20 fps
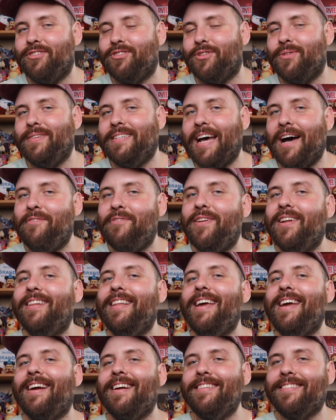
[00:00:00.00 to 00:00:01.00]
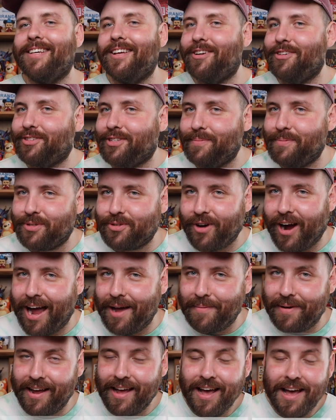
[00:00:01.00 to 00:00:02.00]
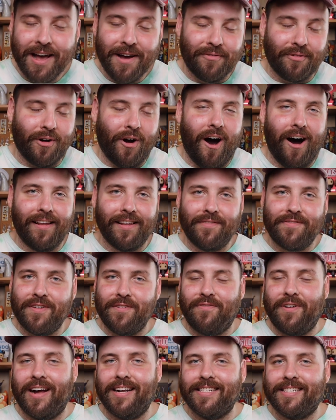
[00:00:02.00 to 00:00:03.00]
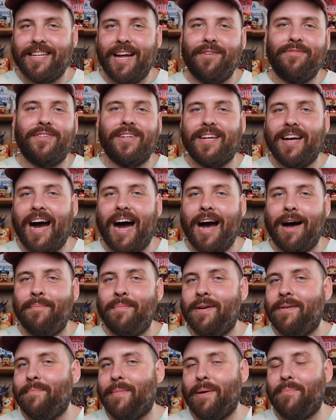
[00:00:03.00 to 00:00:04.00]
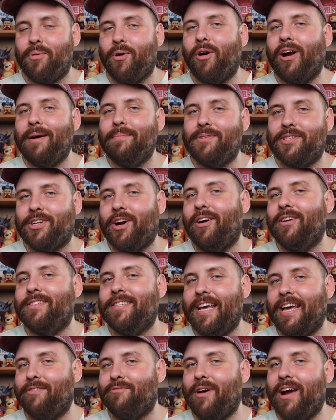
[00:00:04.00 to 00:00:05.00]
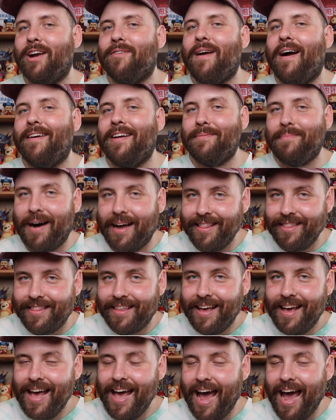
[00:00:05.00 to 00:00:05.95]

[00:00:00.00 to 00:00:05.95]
So definitely consider subscribing for all of the fun stuff to come. My program starts in right around a month.